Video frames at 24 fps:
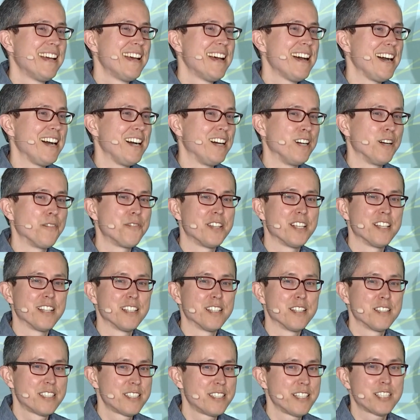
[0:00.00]
Of
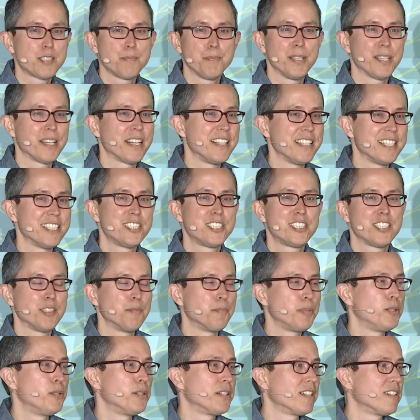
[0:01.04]
the 6 million-ish
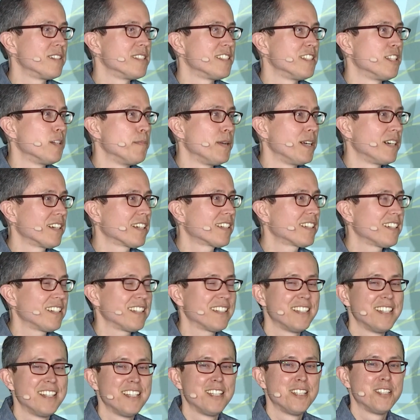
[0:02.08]
employers in America,
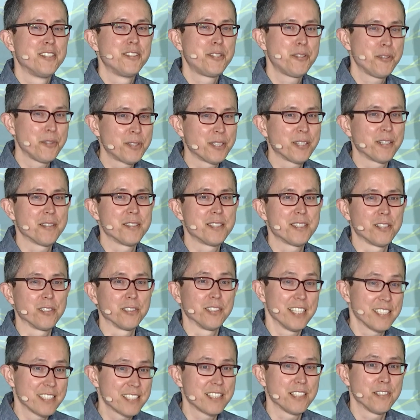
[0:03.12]
2/3 are
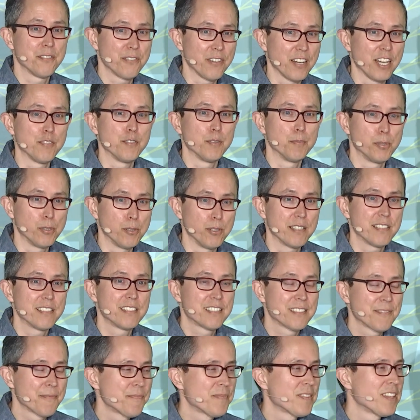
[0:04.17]
less than 5 employees.